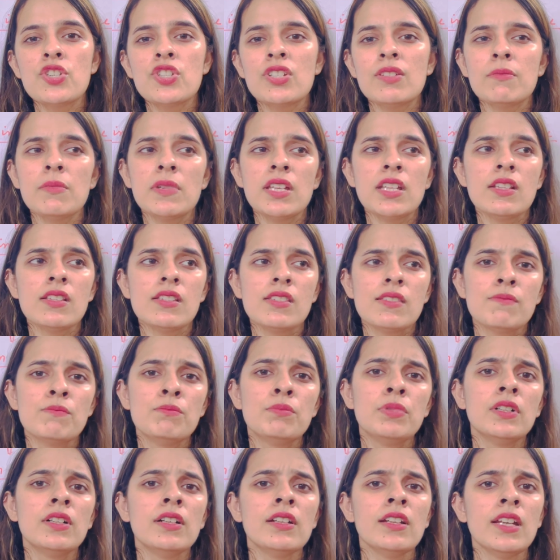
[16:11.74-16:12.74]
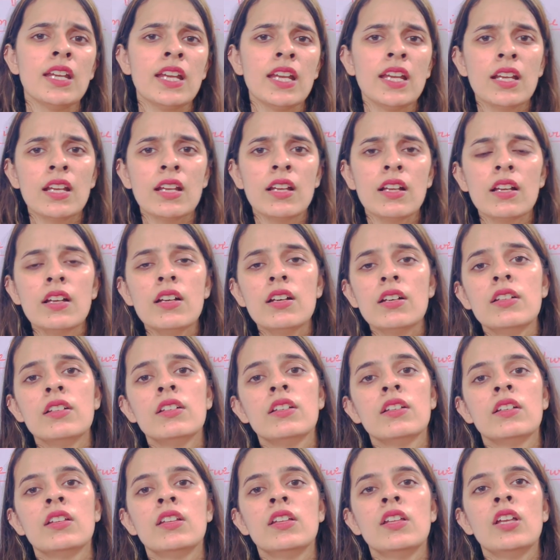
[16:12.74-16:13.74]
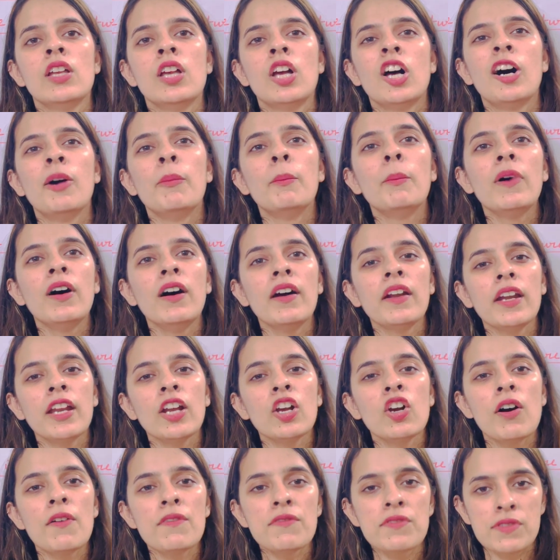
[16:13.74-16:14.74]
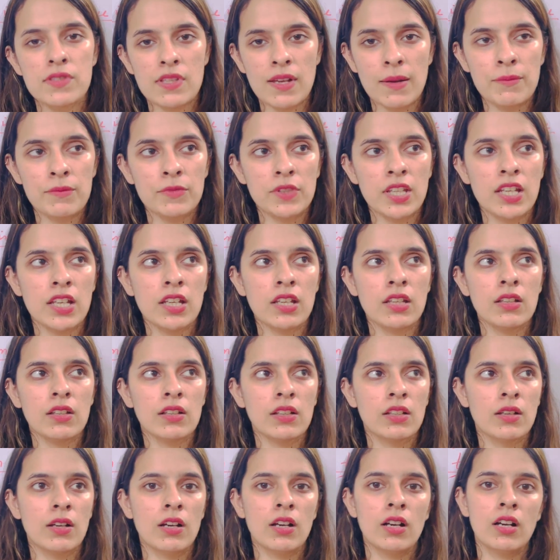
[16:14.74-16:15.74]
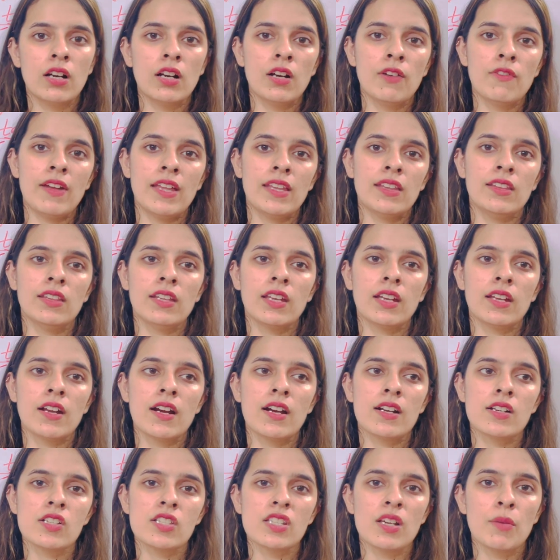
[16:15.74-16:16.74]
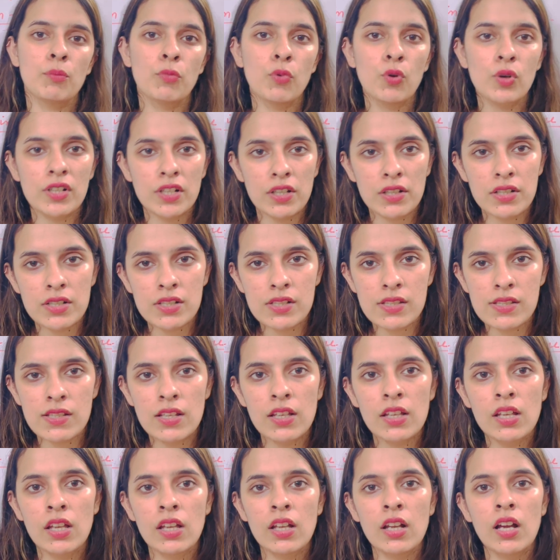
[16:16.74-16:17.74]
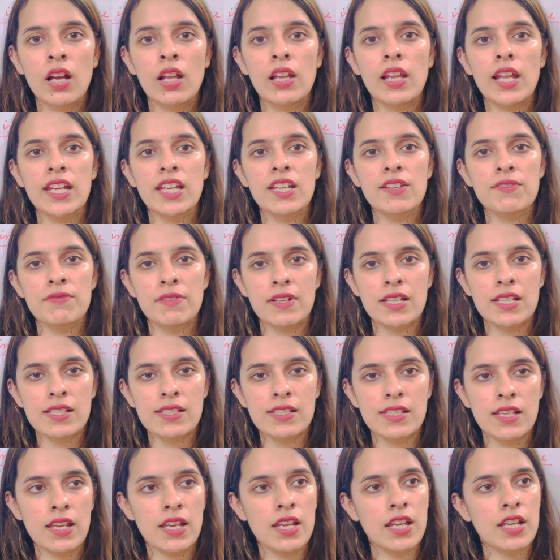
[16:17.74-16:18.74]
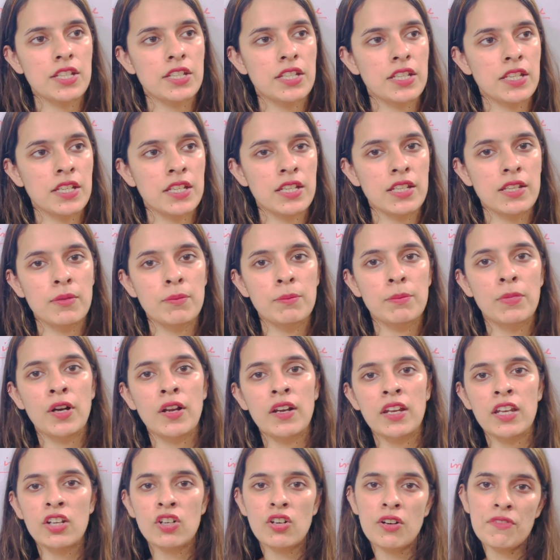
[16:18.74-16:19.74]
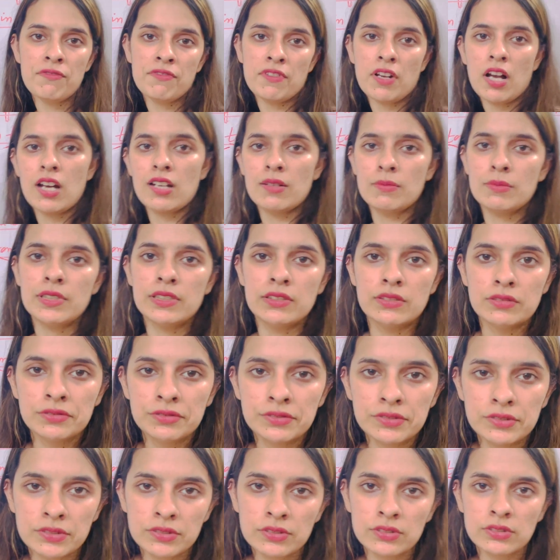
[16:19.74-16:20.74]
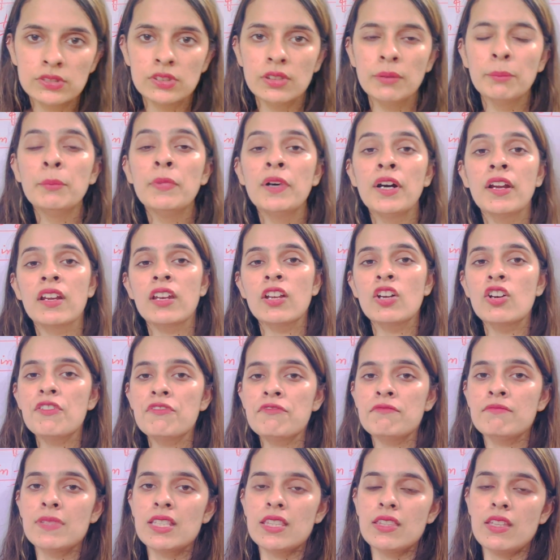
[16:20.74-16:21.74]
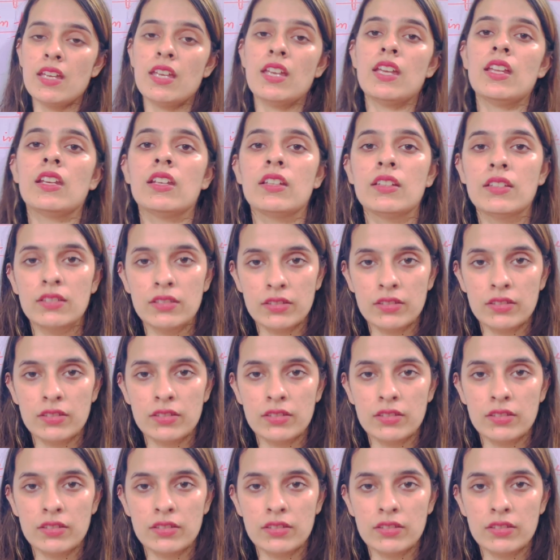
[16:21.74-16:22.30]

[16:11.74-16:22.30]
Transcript: means burning of something when there are supporters. Like if I say ki burning of carbon, burning of methane.